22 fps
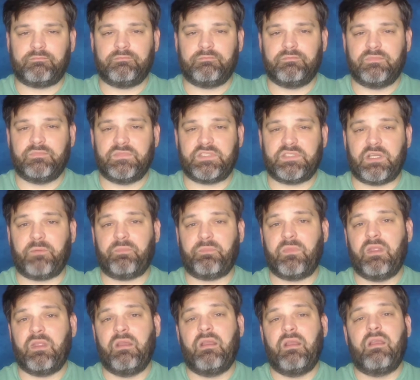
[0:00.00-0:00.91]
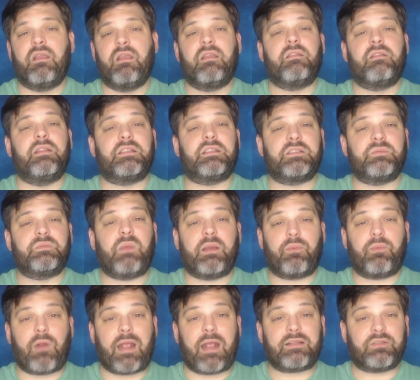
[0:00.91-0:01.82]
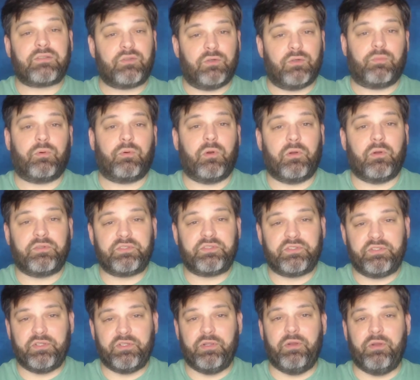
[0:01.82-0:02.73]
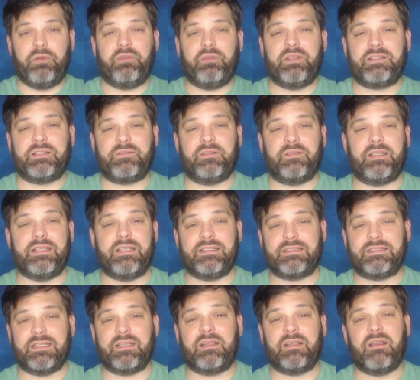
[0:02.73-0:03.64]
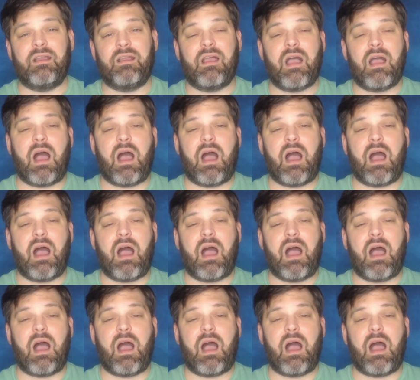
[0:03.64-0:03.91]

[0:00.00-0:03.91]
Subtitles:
So, this is my practical approach to this heatsink.